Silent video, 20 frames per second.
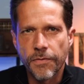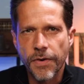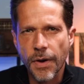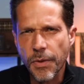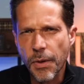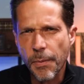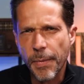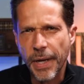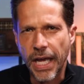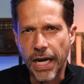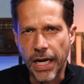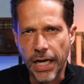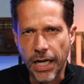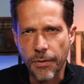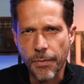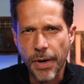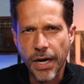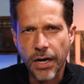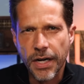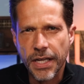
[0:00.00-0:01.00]
from the beginning,
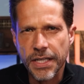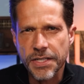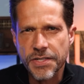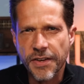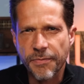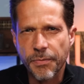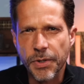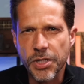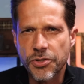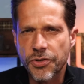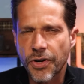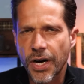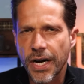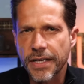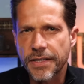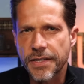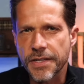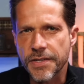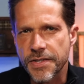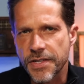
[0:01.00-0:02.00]
Americans have been
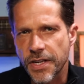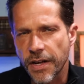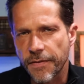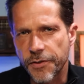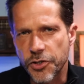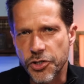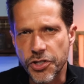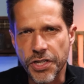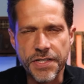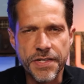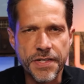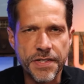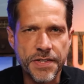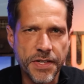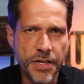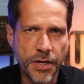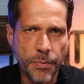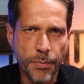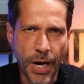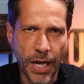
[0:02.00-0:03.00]
trying to stuff Jesus
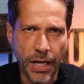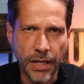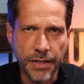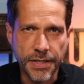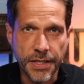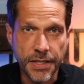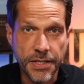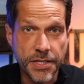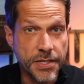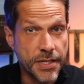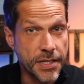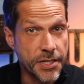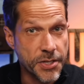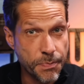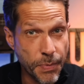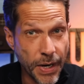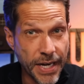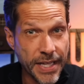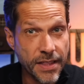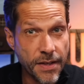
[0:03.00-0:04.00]
into politics
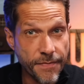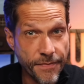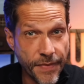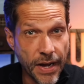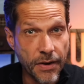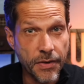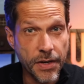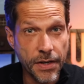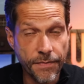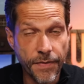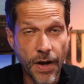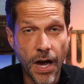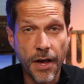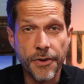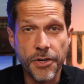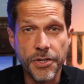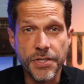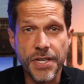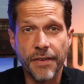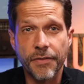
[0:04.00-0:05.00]
despite the founding
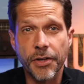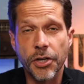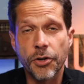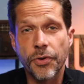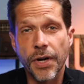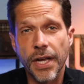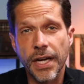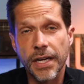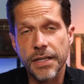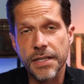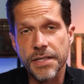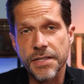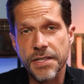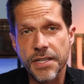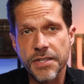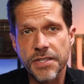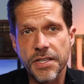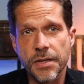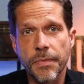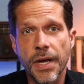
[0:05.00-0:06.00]
fathers having created a
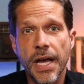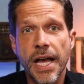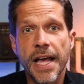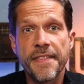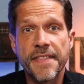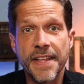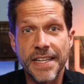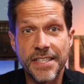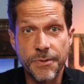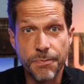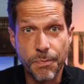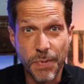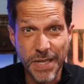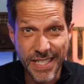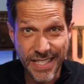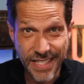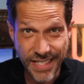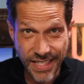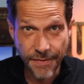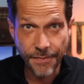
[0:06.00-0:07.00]
system that
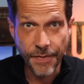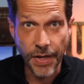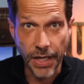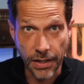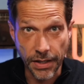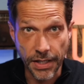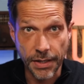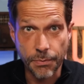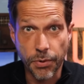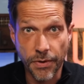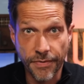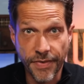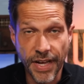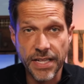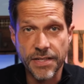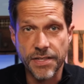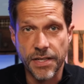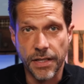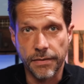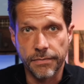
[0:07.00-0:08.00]
specifically
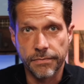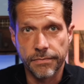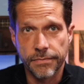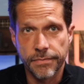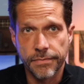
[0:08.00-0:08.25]
prevents it.